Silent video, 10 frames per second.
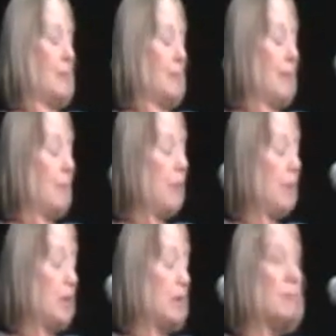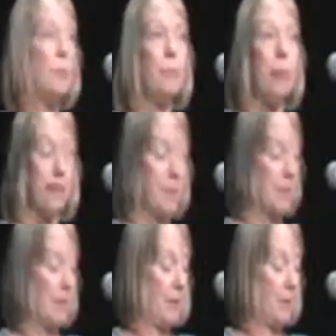My penultimate poem is
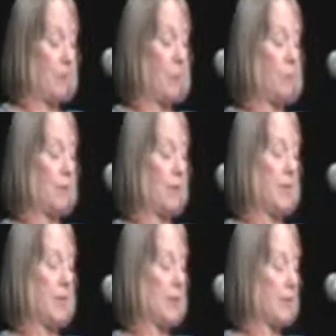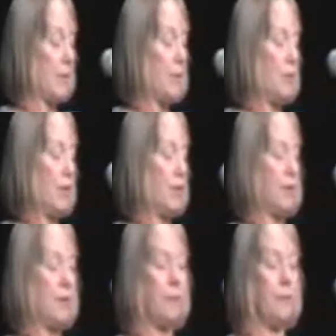about two of my sons who
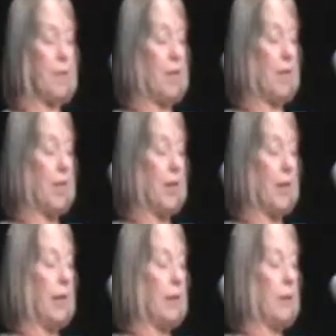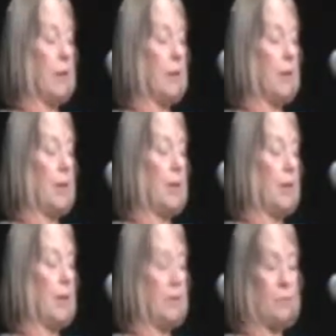liked to fish in
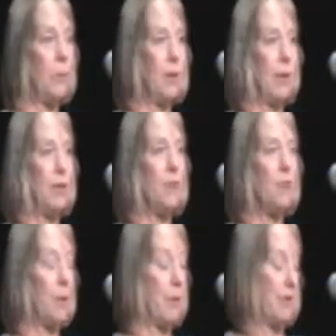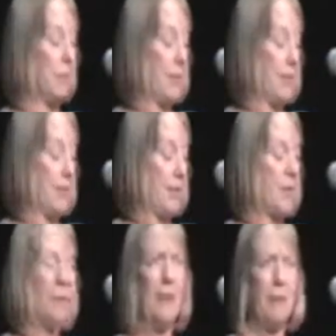quiet and remote places
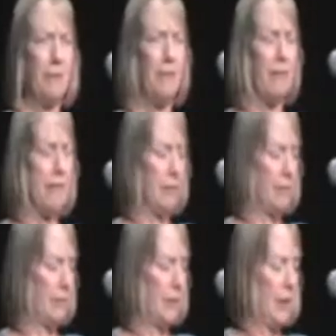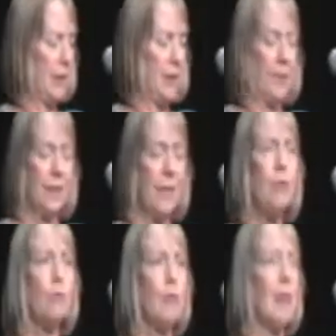when they were very young. It's
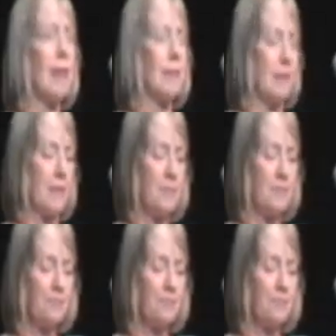called Anglers.